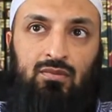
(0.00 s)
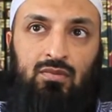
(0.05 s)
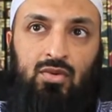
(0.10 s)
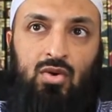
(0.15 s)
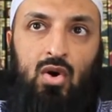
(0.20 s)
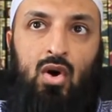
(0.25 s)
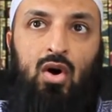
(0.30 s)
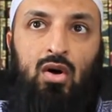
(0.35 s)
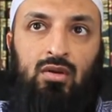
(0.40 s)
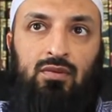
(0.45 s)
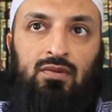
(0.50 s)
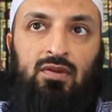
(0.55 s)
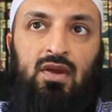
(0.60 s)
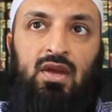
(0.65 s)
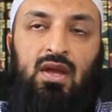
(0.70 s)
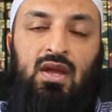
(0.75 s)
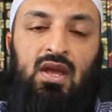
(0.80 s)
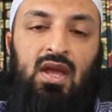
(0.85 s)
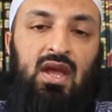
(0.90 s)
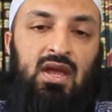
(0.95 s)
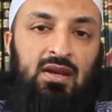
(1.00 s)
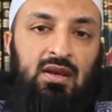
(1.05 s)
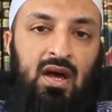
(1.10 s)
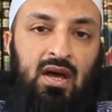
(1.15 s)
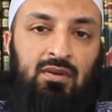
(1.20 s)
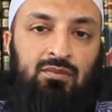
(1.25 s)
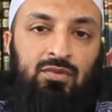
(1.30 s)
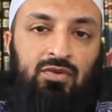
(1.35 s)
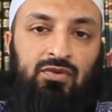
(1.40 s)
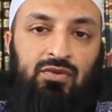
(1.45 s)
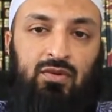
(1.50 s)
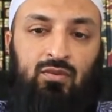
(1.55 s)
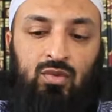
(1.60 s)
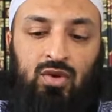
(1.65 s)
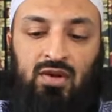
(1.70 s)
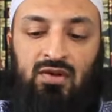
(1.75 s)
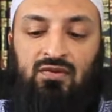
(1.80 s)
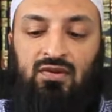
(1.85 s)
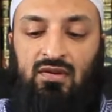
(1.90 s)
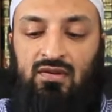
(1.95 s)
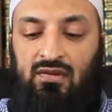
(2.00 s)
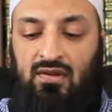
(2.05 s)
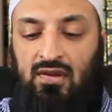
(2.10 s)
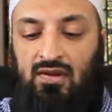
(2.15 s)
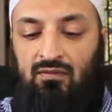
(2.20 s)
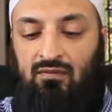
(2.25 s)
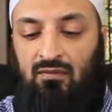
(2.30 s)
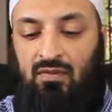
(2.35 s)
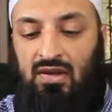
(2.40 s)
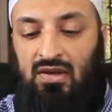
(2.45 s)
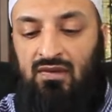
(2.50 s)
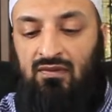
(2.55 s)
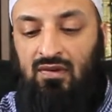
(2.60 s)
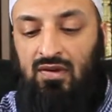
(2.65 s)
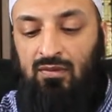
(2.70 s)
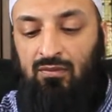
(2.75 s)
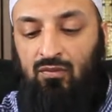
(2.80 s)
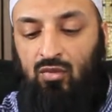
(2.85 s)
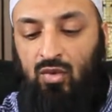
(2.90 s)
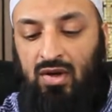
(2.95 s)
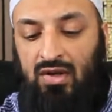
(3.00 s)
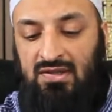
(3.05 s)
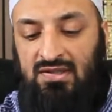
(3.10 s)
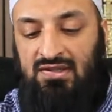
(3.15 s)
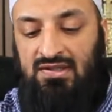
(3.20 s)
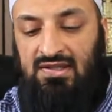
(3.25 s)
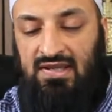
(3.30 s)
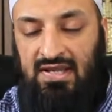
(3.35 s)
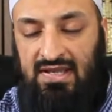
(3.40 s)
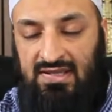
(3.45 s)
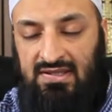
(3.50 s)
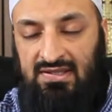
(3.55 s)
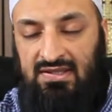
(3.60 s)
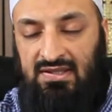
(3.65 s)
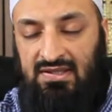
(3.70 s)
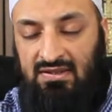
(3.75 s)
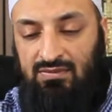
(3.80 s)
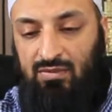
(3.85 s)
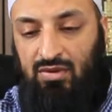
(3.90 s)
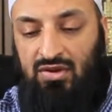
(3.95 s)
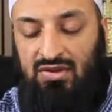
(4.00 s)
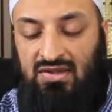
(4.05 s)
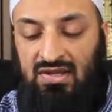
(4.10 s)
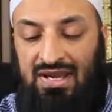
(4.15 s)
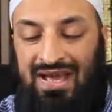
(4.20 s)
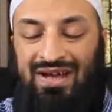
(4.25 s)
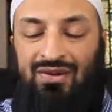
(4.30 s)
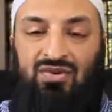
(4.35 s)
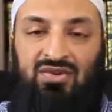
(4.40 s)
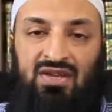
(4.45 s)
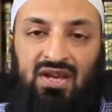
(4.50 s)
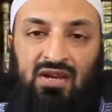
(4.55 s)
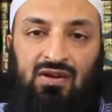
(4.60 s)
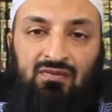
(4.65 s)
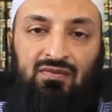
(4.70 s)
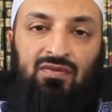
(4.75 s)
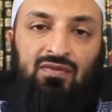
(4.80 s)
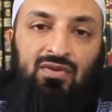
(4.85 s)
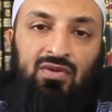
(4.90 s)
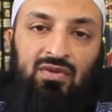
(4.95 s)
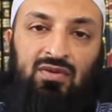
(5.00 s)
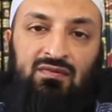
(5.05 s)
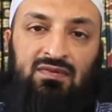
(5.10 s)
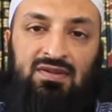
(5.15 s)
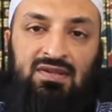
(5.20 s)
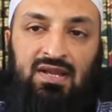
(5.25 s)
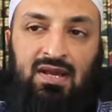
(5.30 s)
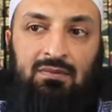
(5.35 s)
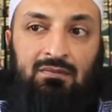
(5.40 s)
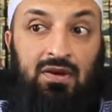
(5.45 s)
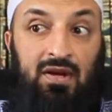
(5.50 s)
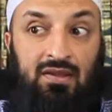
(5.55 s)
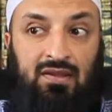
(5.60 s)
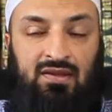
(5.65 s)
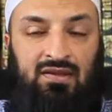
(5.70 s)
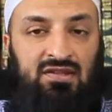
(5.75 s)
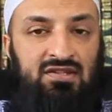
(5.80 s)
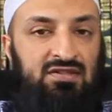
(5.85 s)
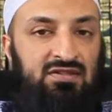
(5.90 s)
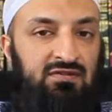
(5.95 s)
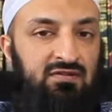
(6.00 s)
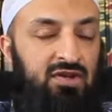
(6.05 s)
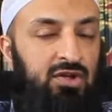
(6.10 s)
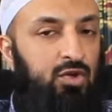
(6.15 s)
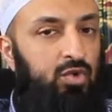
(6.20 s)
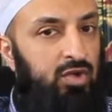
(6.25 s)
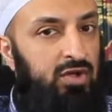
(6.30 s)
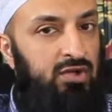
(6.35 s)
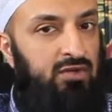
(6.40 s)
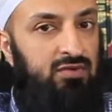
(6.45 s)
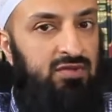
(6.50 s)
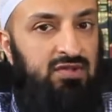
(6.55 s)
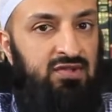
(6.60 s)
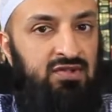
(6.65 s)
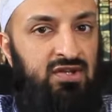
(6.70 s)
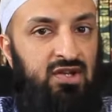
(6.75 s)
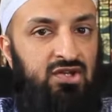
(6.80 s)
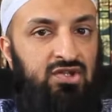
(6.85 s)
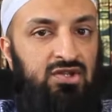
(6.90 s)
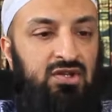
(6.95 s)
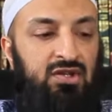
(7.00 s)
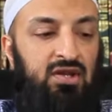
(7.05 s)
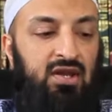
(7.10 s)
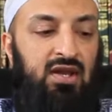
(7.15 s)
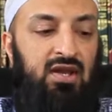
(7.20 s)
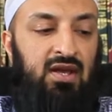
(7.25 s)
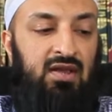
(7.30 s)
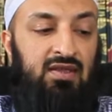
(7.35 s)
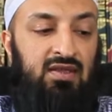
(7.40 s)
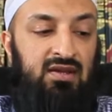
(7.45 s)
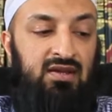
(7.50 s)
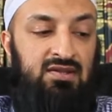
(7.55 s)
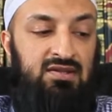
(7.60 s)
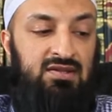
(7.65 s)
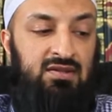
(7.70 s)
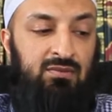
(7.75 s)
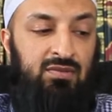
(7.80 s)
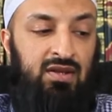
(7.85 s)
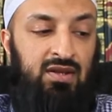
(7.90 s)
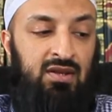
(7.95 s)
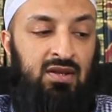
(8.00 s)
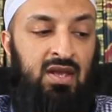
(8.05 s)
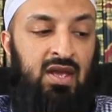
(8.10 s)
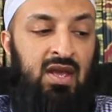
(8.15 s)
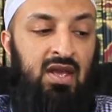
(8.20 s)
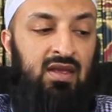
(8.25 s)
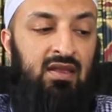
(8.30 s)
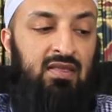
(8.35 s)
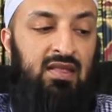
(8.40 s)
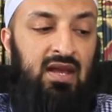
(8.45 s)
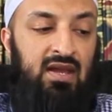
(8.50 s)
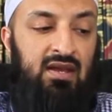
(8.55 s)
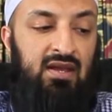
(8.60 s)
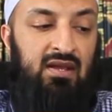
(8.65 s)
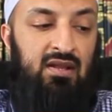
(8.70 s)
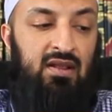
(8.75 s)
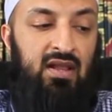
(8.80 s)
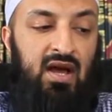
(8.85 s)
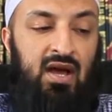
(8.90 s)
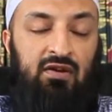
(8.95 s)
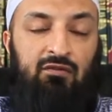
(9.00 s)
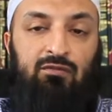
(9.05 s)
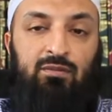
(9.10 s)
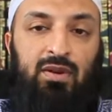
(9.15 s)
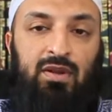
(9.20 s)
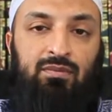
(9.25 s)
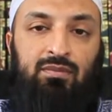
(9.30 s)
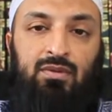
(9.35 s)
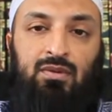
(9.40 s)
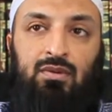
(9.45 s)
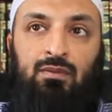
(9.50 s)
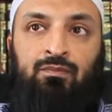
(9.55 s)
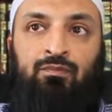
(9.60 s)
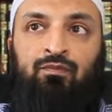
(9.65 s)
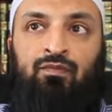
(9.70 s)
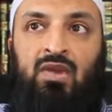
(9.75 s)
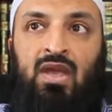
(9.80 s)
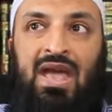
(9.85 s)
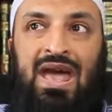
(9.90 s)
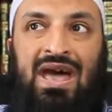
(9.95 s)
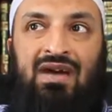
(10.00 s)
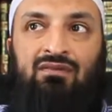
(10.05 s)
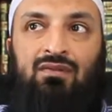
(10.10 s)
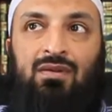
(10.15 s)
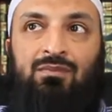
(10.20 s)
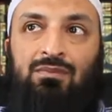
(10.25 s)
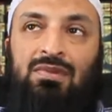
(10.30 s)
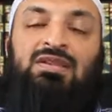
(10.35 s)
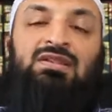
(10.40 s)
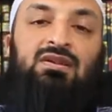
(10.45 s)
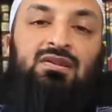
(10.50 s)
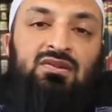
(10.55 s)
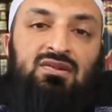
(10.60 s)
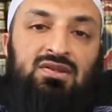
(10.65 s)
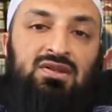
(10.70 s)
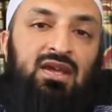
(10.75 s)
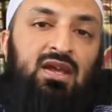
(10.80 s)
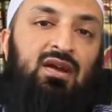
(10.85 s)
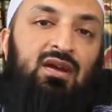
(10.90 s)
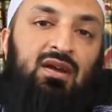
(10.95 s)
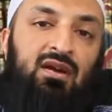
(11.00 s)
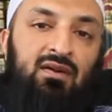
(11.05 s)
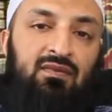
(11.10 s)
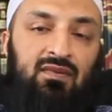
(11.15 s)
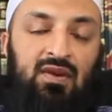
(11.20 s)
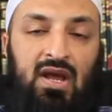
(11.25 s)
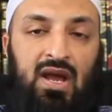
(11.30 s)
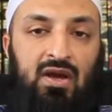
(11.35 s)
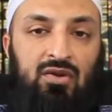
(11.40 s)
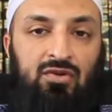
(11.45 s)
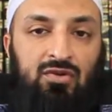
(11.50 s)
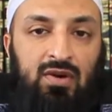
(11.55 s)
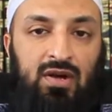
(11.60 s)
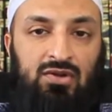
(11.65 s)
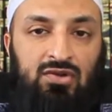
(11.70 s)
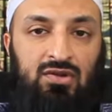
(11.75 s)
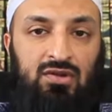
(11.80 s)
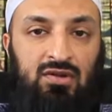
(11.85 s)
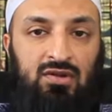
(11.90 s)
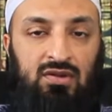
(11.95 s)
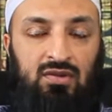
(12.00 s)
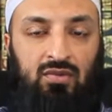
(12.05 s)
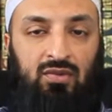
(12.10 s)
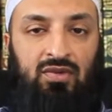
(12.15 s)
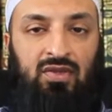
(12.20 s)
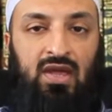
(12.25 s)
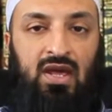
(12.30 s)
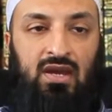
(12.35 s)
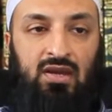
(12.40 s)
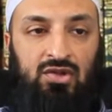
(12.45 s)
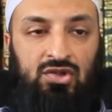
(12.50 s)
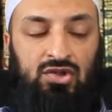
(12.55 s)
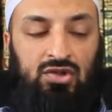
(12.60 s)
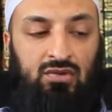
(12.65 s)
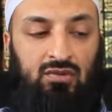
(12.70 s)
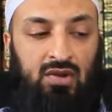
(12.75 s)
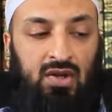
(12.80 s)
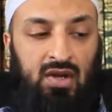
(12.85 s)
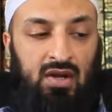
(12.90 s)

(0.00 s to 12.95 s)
called a non-Muslim? When is this person outside of the fold of Islam? I think this is a very critical discussion, and I think it's something that a lot of people have a misunderstanding of, and how to actually deal with that issue.